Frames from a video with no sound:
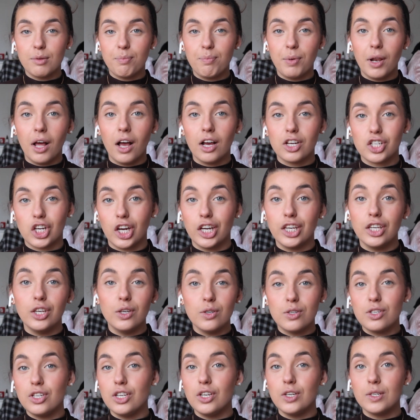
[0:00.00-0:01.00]
of blush, I
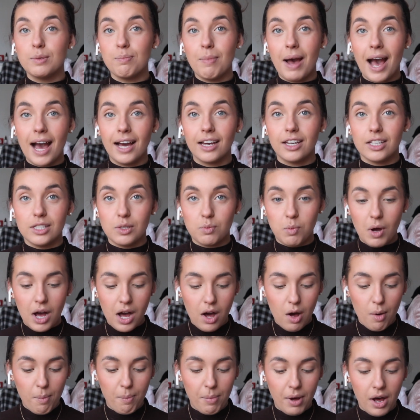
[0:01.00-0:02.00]
used to use MAC as
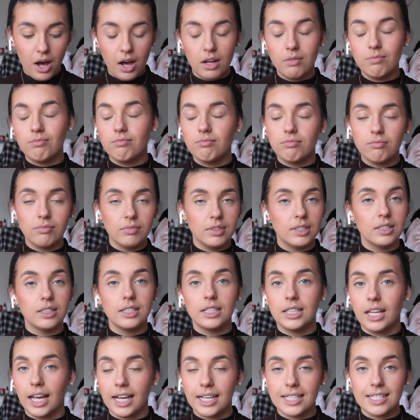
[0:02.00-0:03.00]
well, but
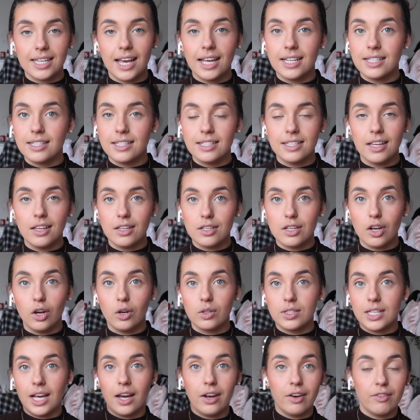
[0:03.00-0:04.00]
like I said, since
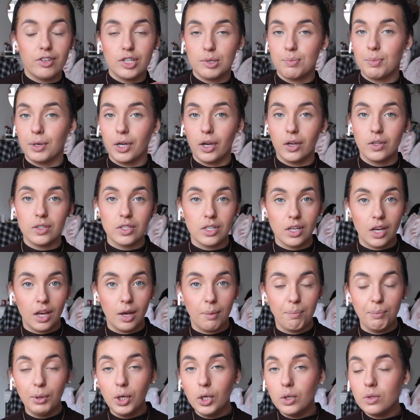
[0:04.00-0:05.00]
lockdown, I've just been going
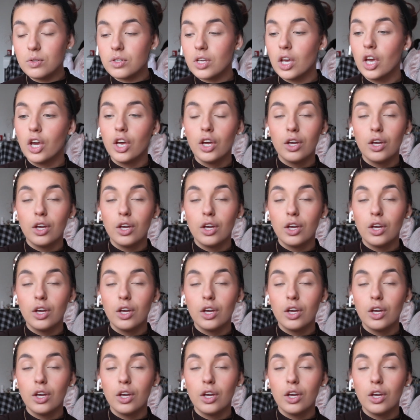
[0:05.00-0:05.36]
to Boots.